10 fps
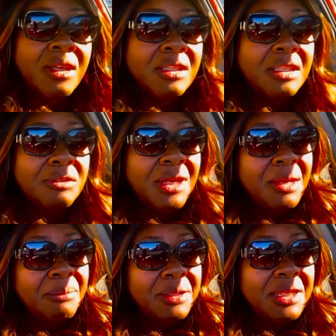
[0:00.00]
You
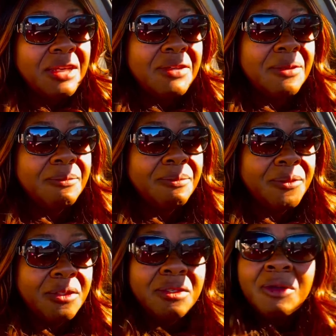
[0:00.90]
can't believe it,
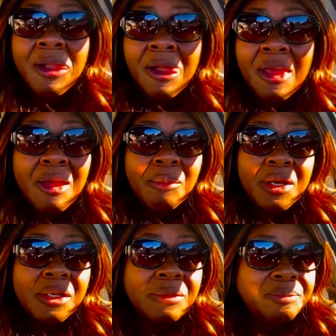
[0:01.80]

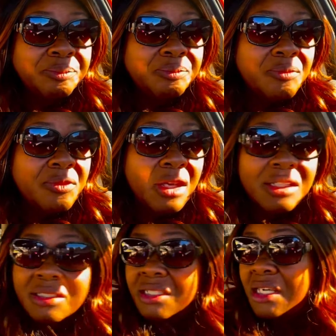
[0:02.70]
Well,
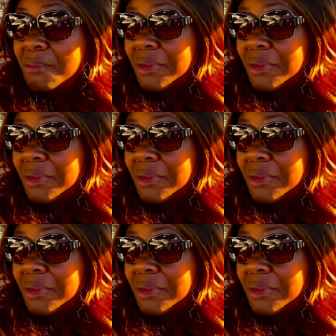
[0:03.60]
to keep